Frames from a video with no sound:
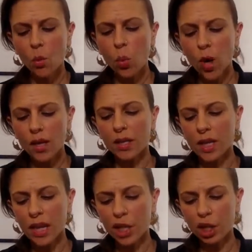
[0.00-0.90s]

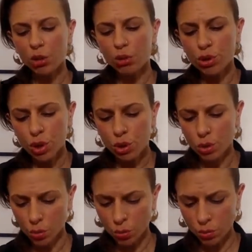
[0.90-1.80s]
What can you
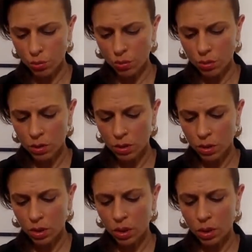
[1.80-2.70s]
do
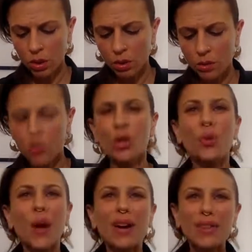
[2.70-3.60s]
to
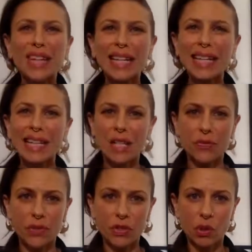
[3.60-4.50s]
ground it in this
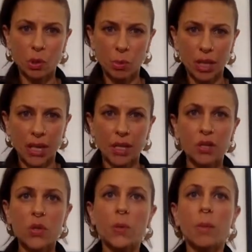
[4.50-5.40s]
physical plane?
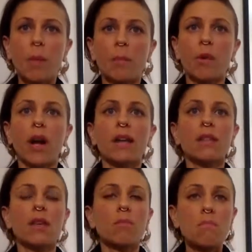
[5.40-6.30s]
So remember,
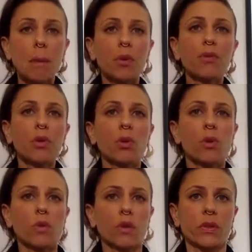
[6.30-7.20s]
as a member of
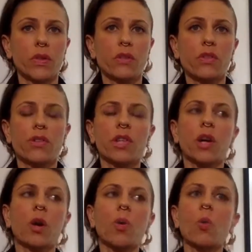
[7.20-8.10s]

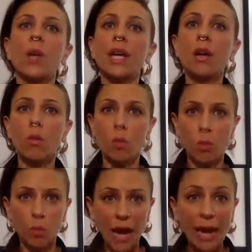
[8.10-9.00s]
UnicornWellness.Studio, we
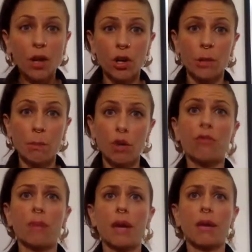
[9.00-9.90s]
anchor in
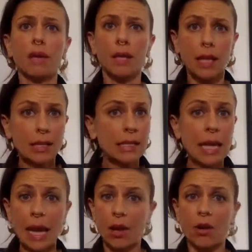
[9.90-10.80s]
movement. Like that's
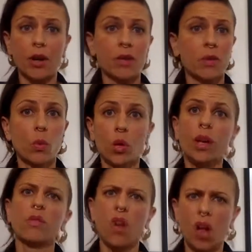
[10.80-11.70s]
the anchor, is the
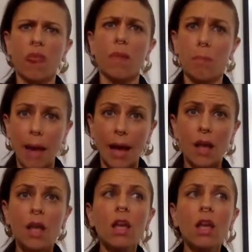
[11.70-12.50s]
workout on the mat.